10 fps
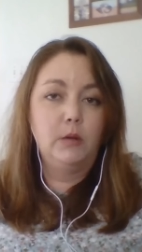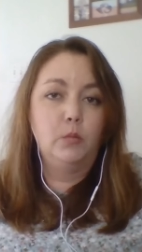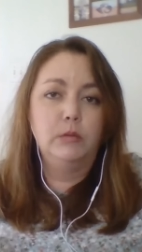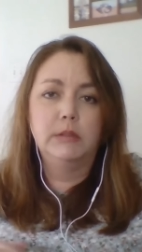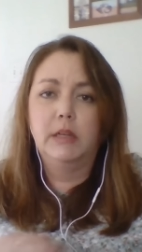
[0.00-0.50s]
And
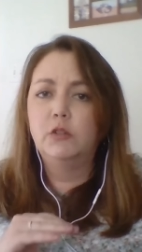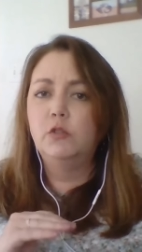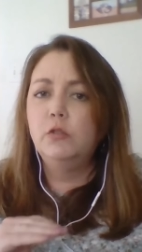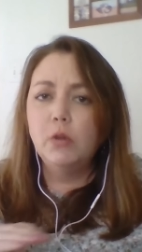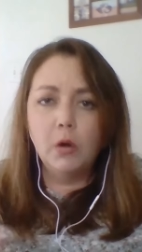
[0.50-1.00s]
it was
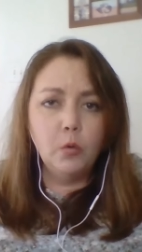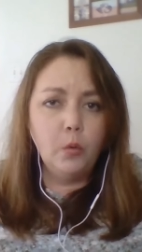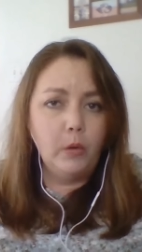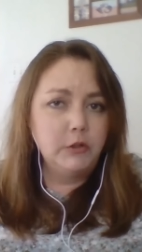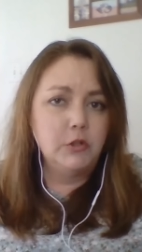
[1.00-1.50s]
like, no
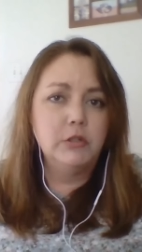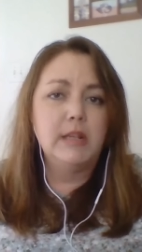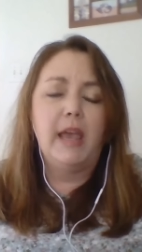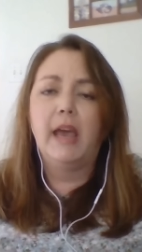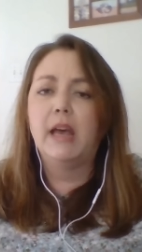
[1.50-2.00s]

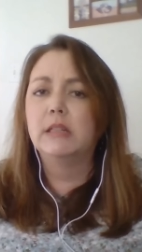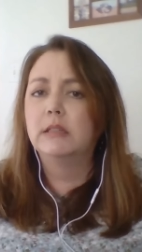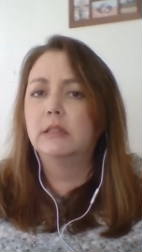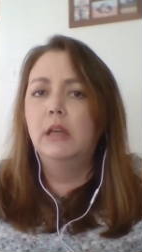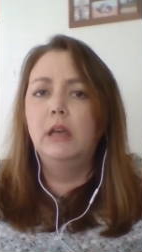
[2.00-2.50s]
questions
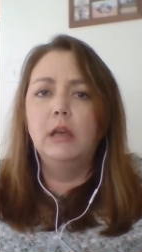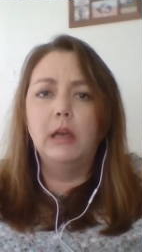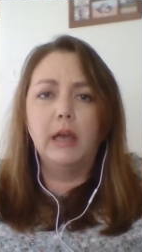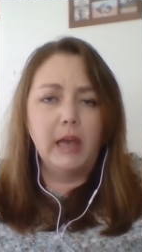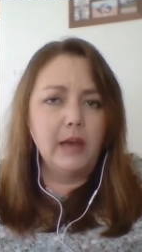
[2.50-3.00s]
asked.
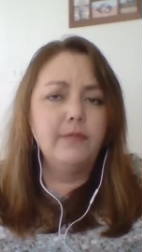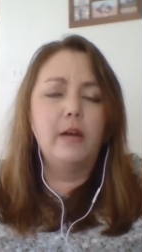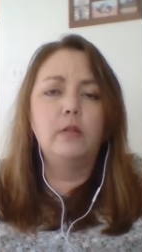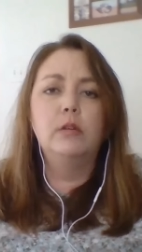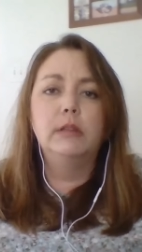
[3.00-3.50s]
A half
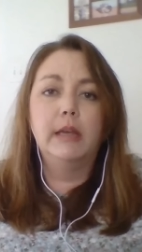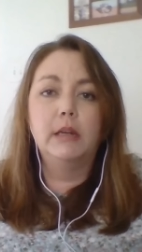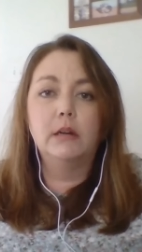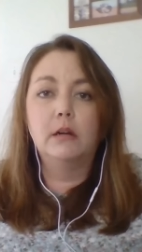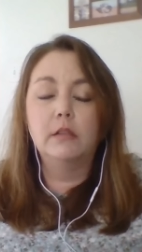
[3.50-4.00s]
hour
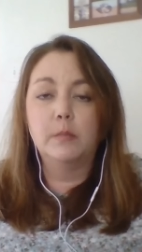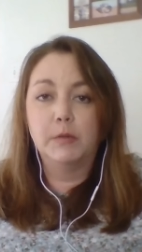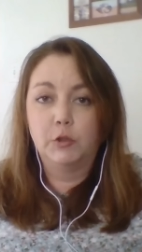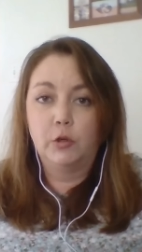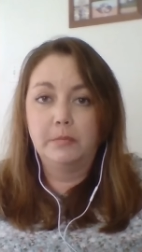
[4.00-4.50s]
later, the
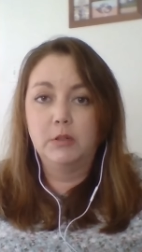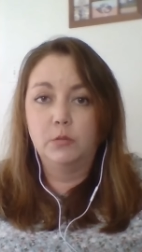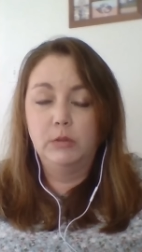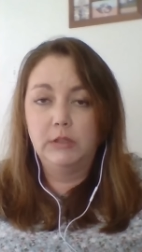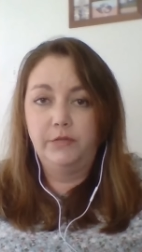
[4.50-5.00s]

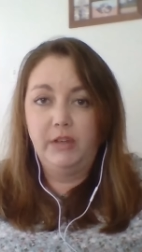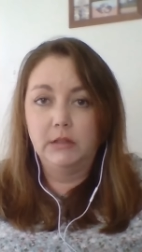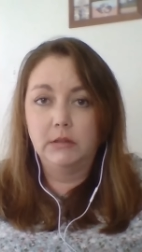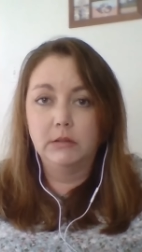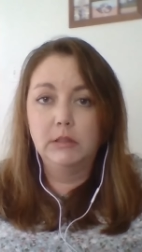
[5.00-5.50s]
prescription was
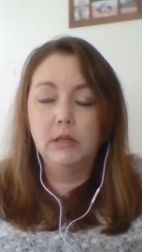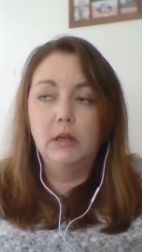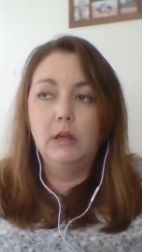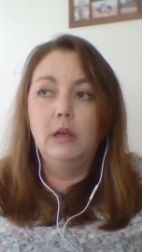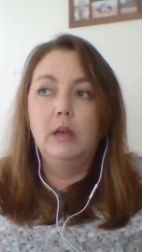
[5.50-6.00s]
filled.
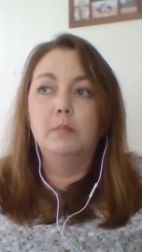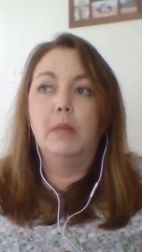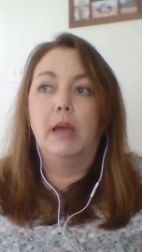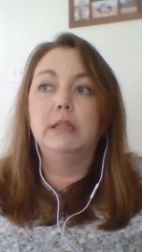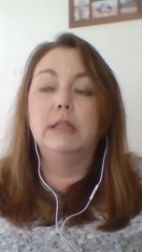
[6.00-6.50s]

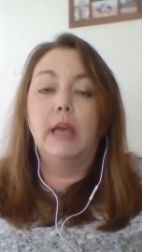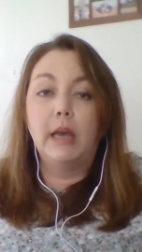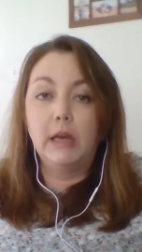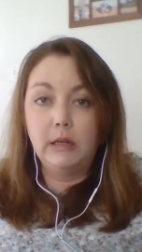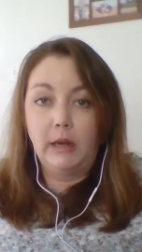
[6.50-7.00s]
My
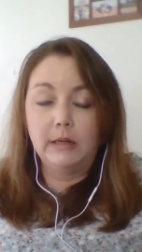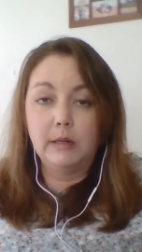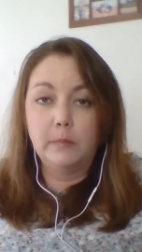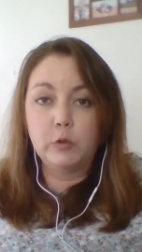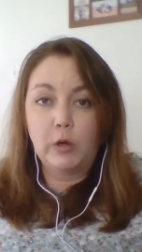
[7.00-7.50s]
dad
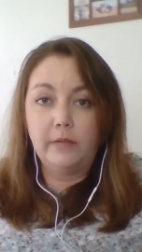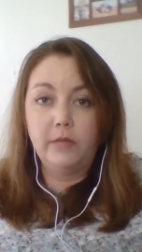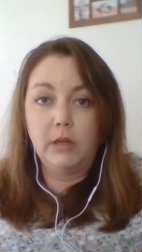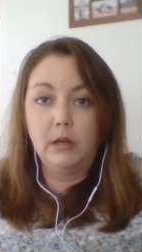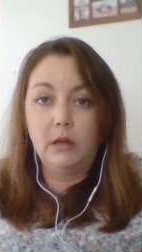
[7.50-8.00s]
ended up
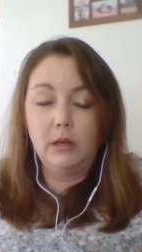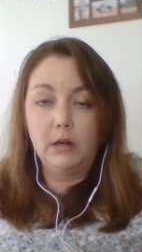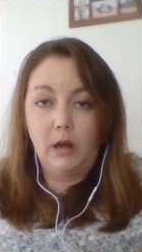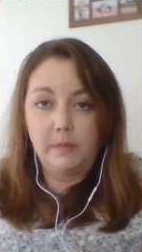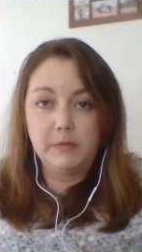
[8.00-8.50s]
driving
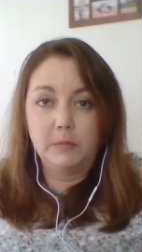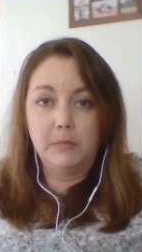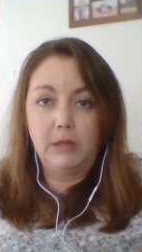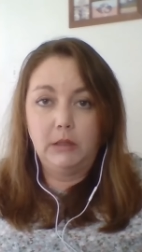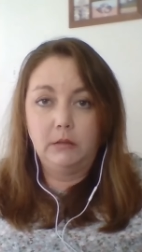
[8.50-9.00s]
it up to
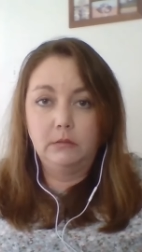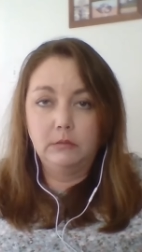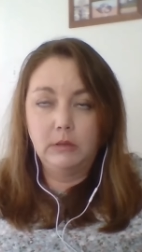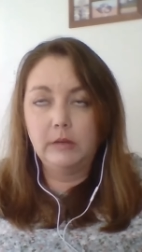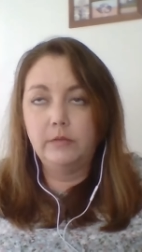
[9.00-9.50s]
me,
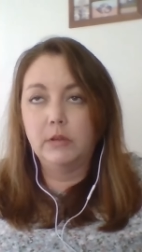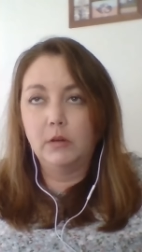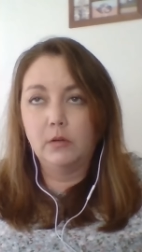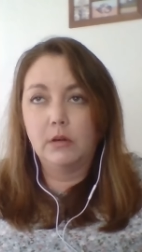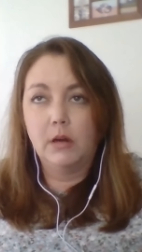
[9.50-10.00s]
even
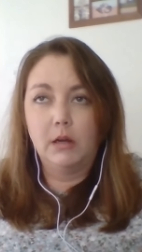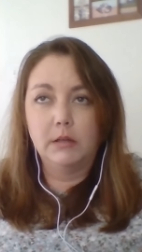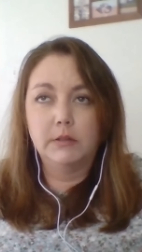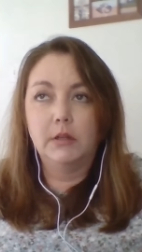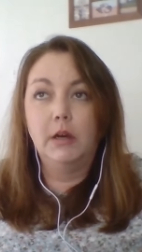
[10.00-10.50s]
though it
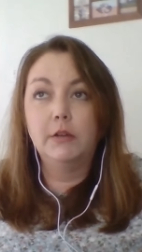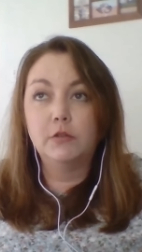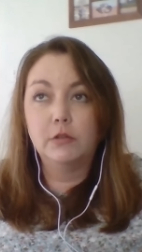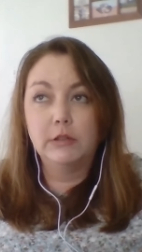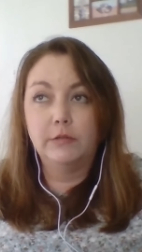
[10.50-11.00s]
cost
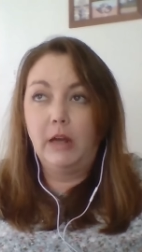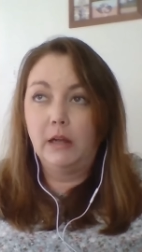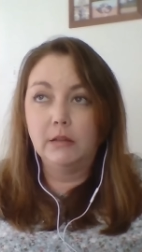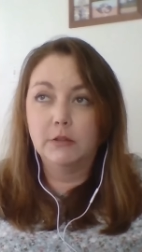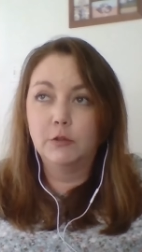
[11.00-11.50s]
hundreds of
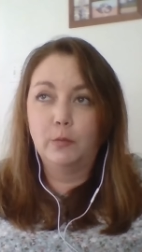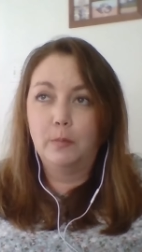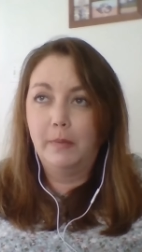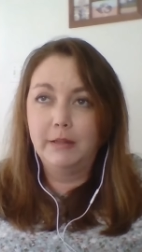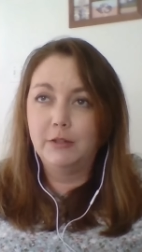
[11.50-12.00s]
dollars
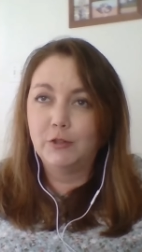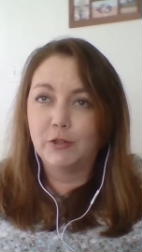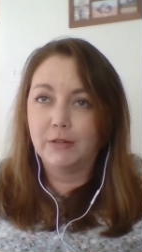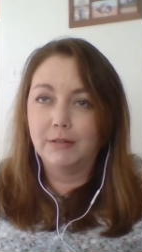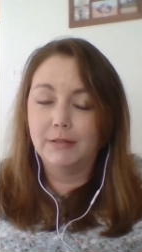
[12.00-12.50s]
with my
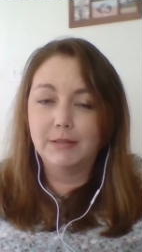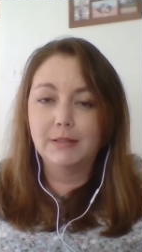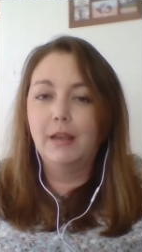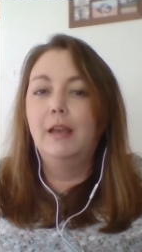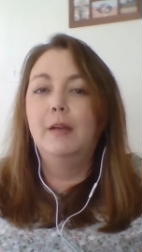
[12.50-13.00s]

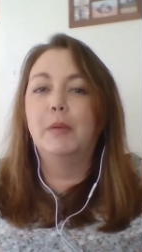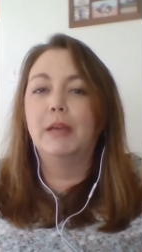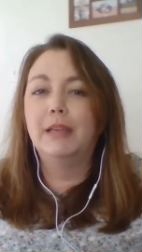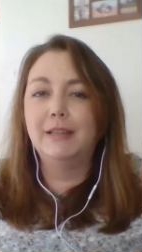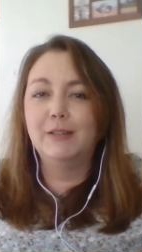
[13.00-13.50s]
insurance,
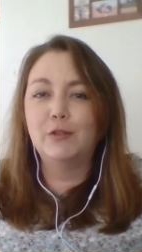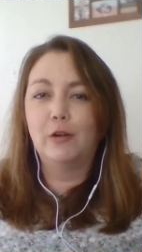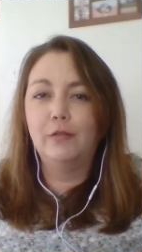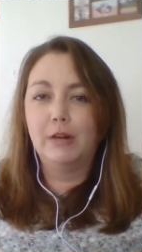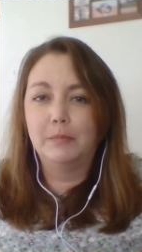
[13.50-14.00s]
but he
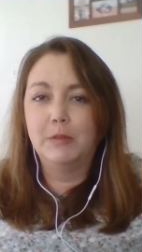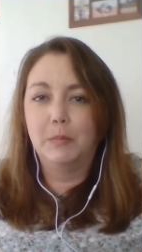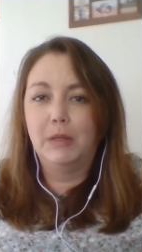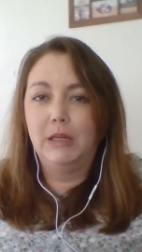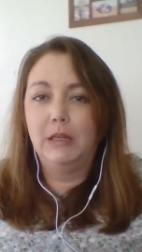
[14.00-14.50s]
drove it up
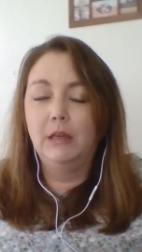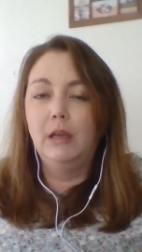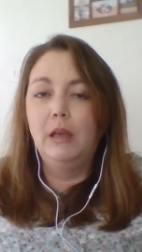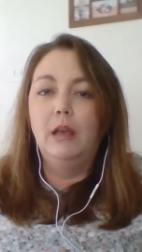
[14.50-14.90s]
to me.